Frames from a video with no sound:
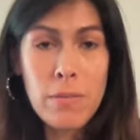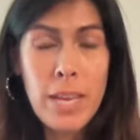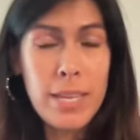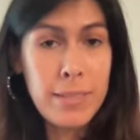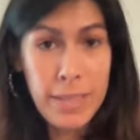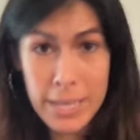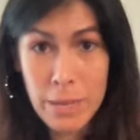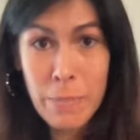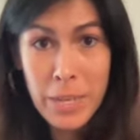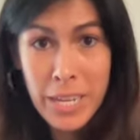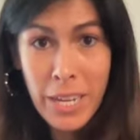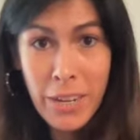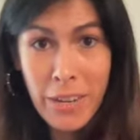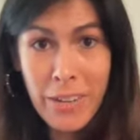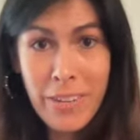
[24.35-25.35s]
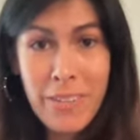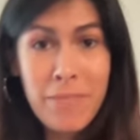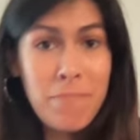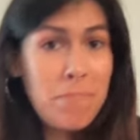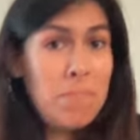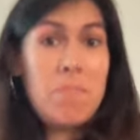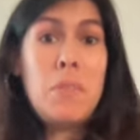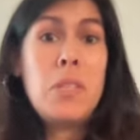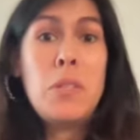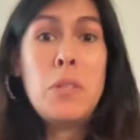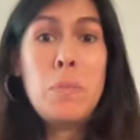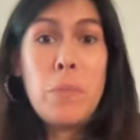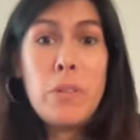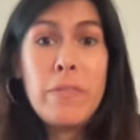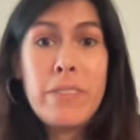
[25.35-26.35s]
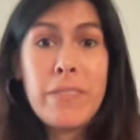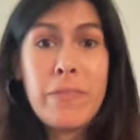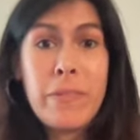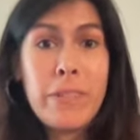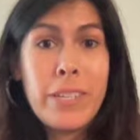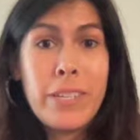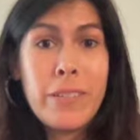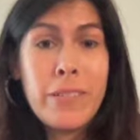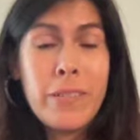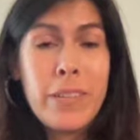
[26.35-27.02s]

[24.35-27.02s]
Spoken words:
as like a beginner, this is perfect for you.